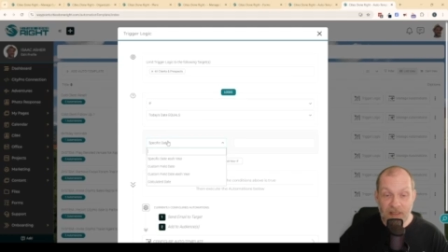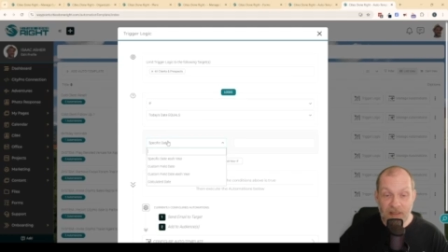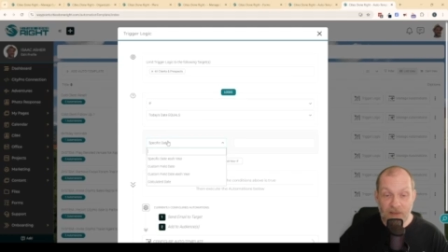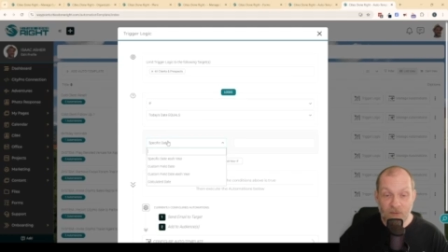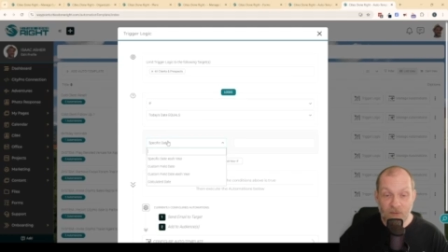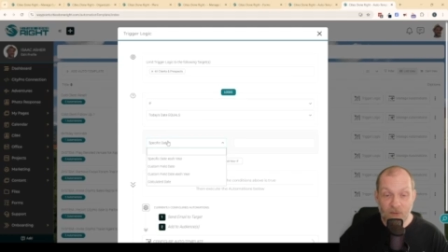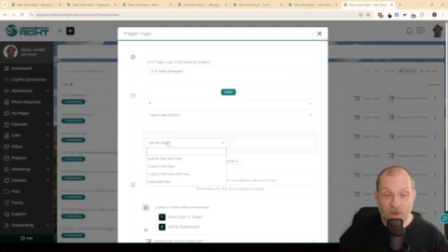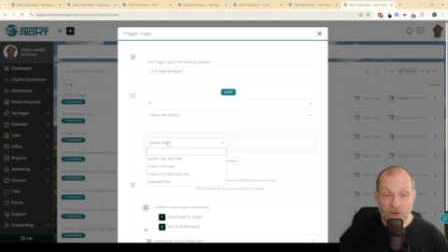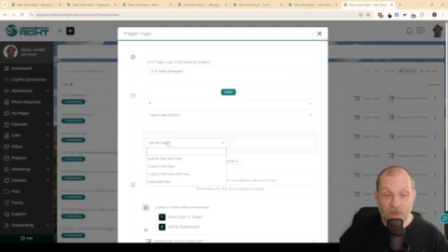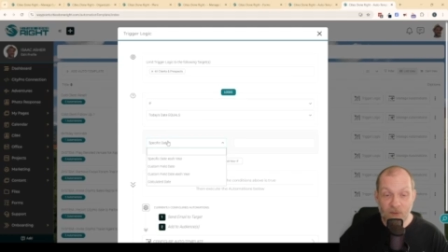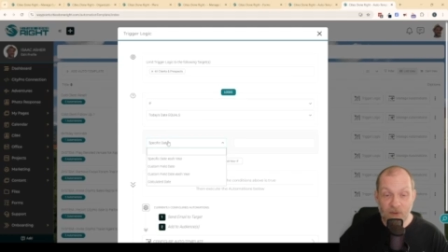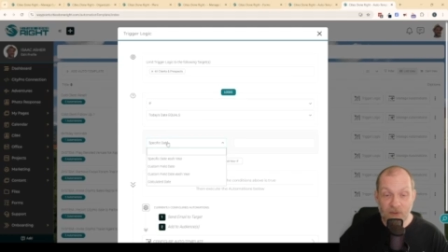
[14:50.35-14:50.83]

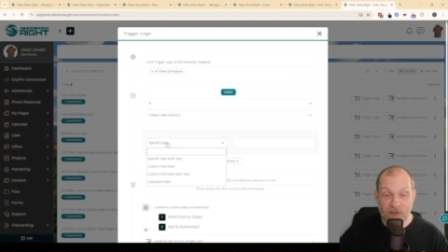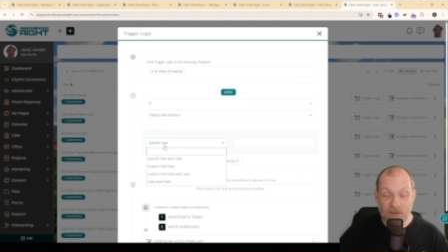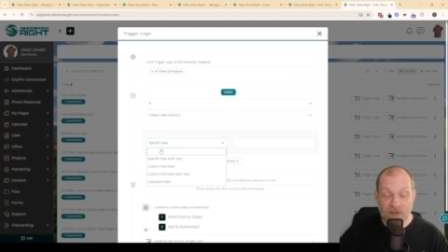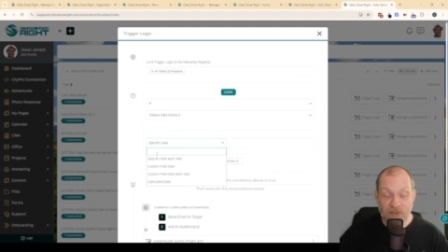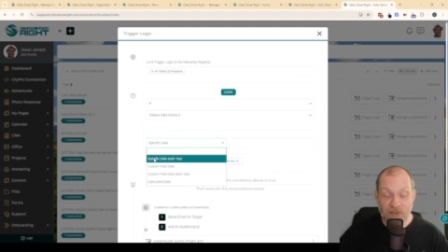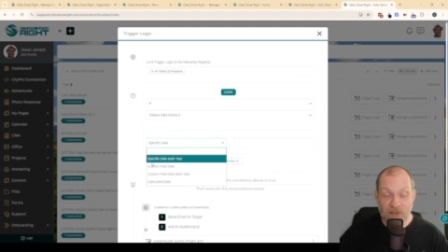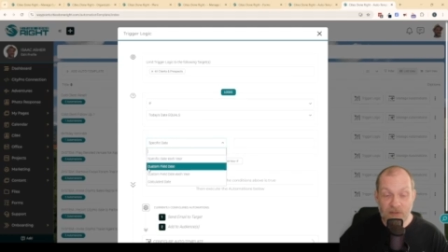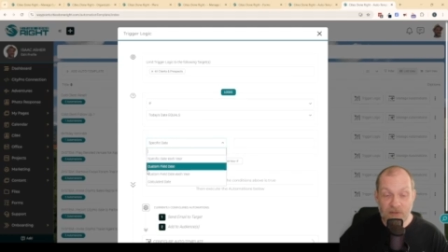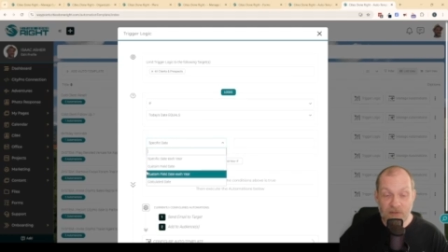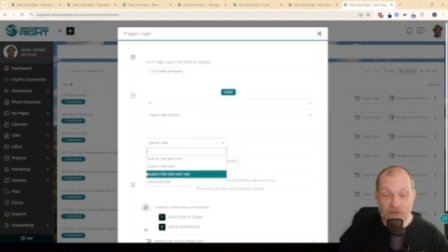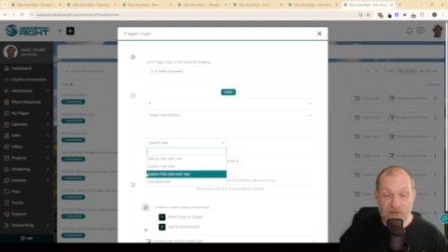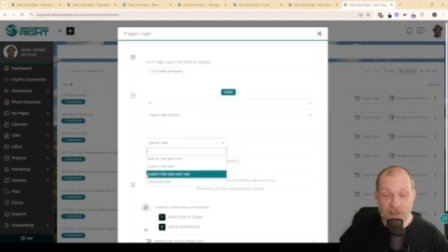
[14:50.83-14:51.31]
We want to
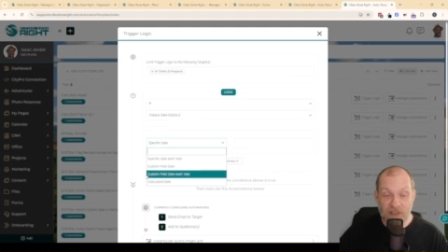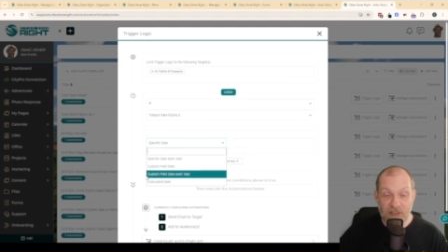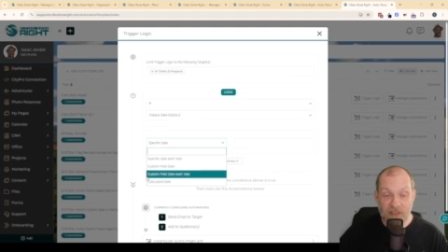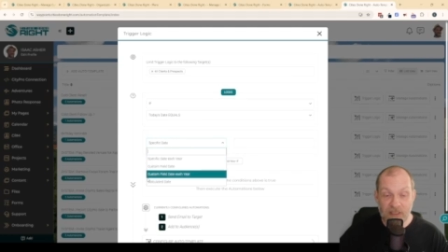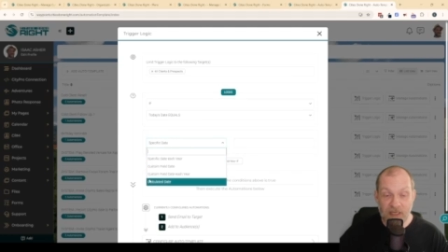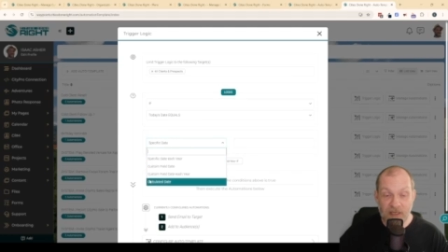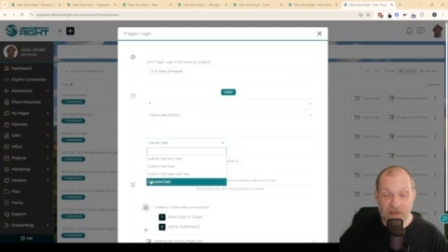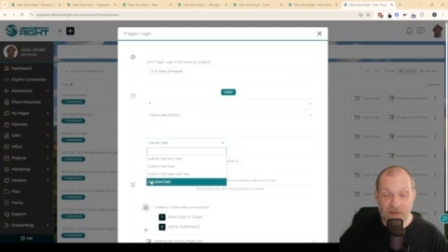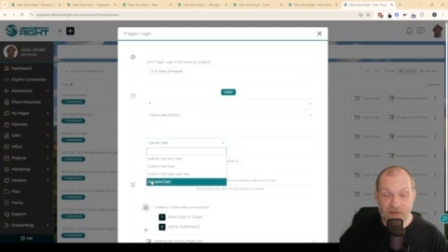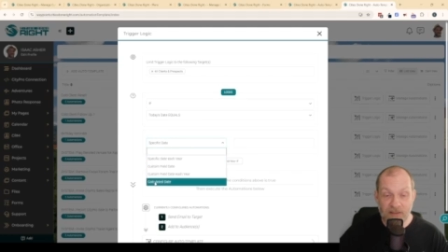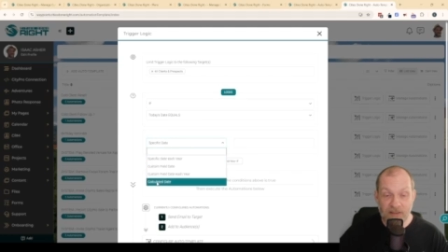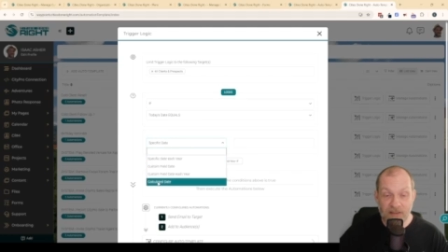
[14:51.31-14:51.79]
use a
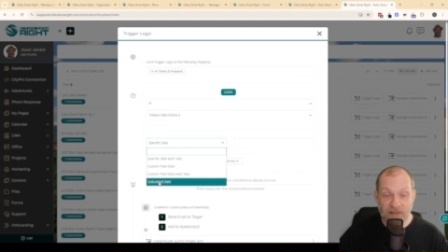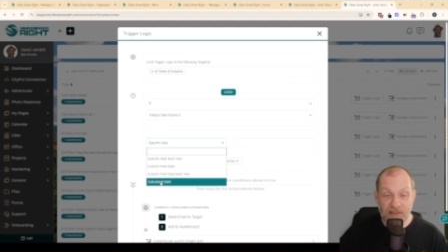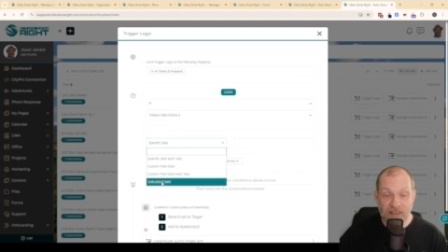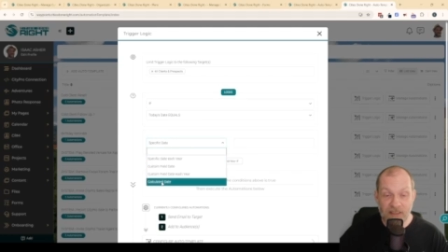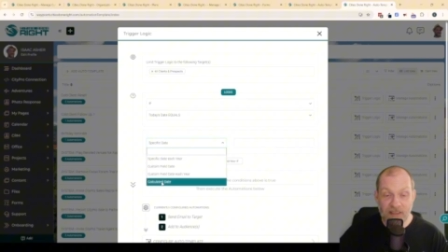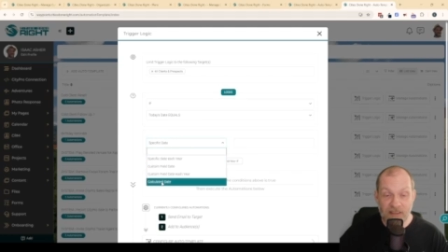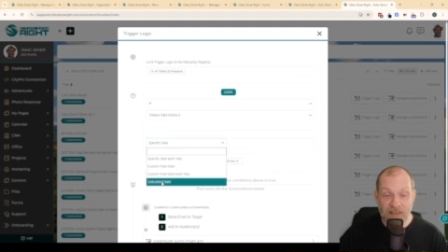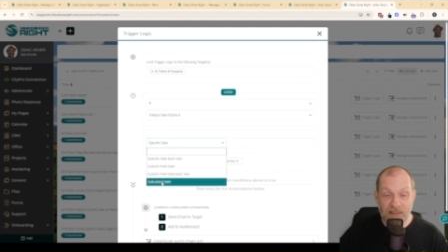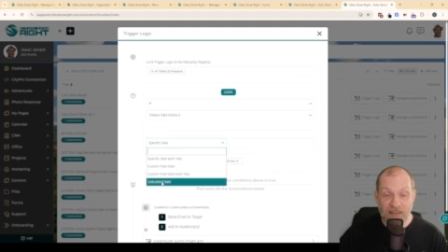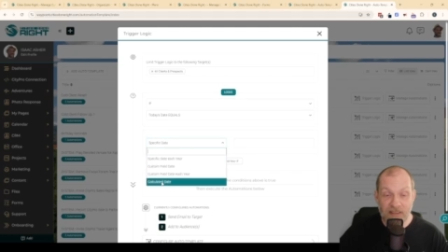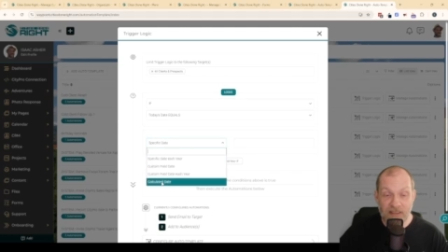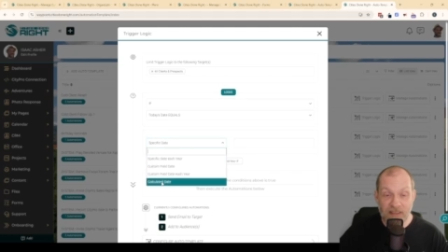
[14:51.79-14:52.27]

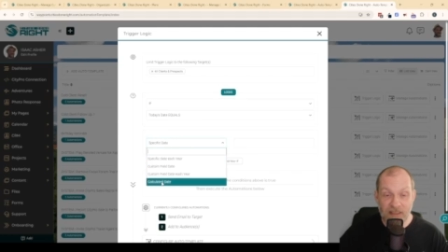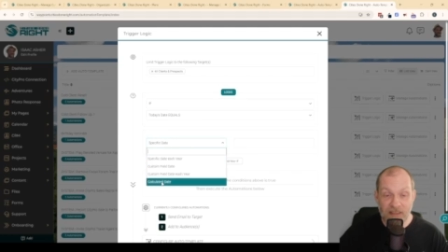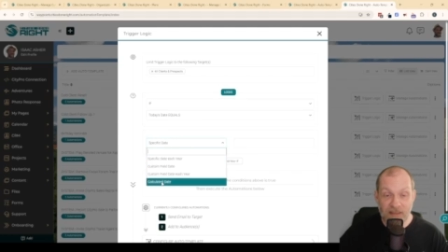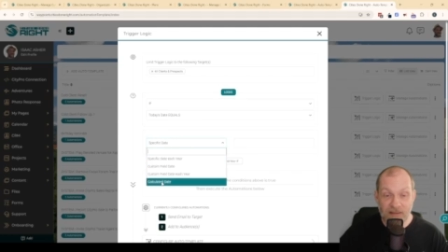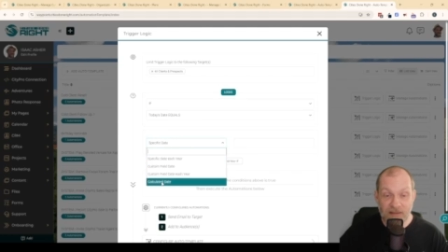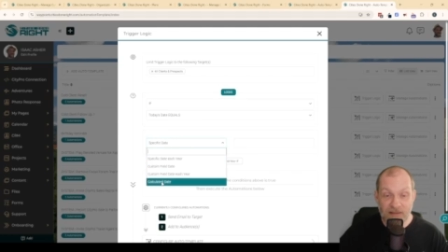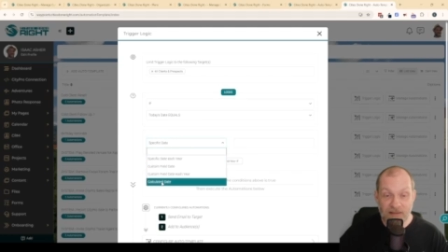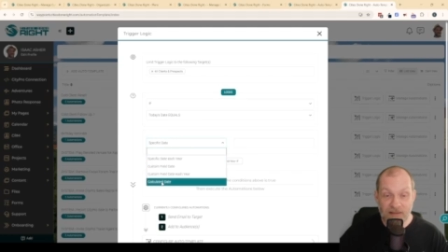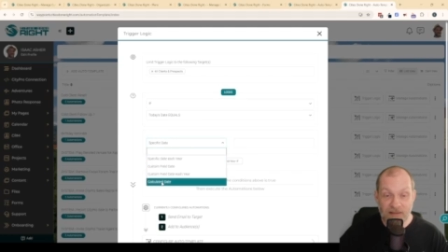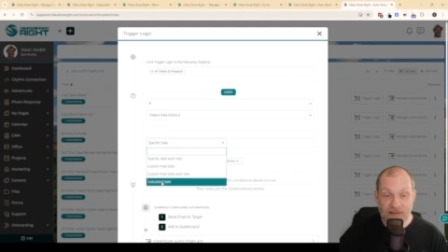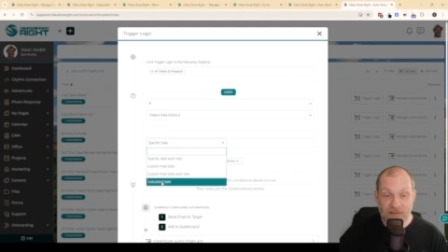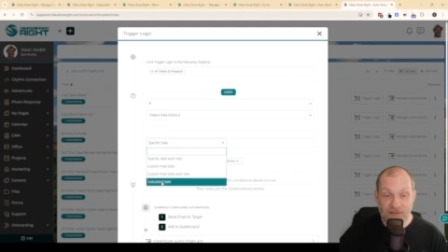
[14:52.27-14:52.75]
calculated
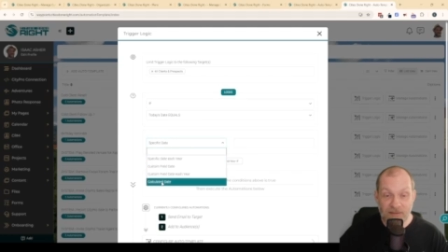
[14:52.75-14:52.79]
date,